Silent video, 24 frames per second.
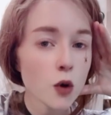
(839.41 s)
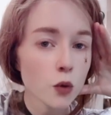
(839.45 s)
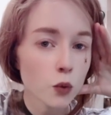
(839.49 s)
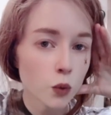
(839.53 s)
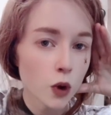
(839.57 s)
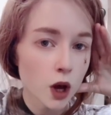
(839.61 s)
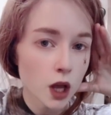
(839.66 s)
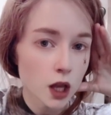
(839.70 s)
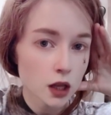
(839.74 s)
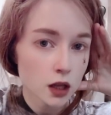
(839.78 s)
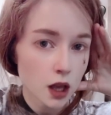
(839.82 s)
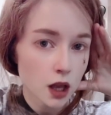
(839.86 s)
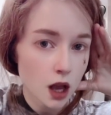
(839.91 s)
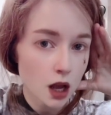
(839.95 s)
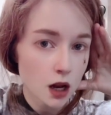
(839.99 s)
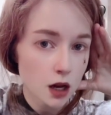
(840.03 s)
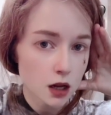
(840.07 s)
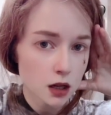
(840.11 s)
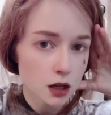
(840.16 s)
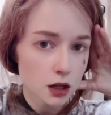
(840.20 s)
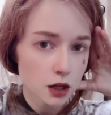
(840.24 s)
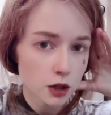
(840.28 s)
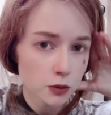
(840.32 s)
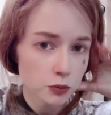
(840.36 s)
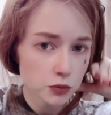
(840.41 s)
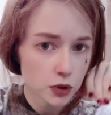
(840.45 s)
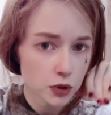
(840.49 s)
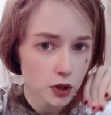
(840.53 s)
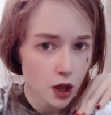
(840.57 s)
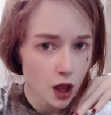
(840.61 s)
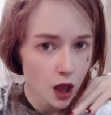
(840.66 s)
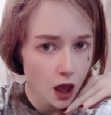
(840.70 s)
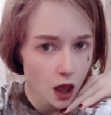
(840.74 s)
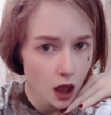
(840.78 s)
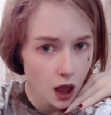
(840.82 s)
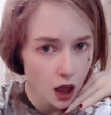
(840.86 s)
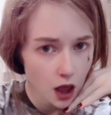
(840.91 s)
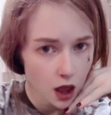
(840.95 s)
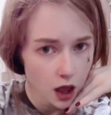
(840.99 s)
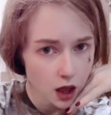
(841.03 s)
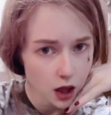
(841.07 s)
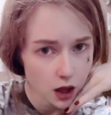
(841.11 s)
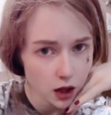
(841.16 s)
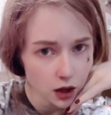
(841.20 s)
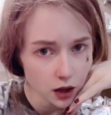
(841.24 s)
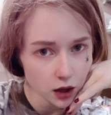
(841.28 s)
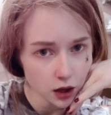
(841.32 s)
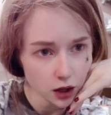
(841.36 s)
why you gotta leave me
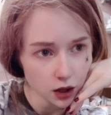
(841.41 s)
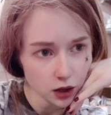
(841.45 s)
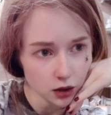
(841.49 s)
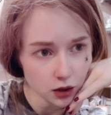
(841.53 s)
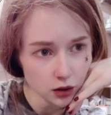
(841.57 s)
hanging?